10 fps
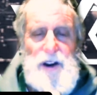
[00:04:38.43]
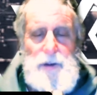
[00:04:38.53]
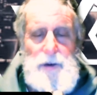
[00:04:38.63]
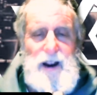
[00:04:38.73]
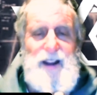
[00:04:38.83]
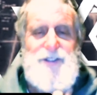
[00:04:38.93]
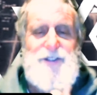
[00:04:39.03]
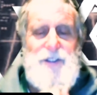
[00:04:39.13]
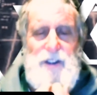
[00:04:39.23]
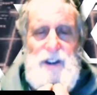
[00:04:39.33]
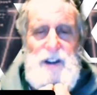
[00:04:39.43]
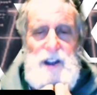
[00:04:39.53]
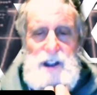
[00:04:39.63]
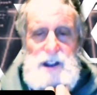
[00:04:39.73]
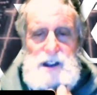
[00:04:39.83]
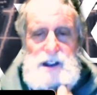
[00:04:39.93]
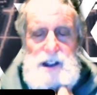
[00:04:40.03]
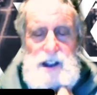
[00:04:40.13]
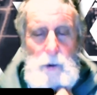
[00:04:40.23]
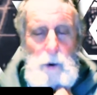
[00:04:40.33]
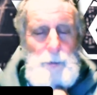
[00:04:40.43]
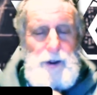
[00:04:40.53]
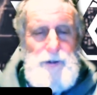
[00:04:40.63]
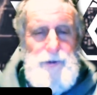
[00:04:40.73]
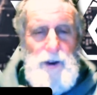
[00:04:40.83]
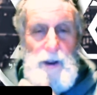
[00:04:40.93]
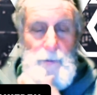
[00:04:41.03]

Otherwise, it won't be good for you.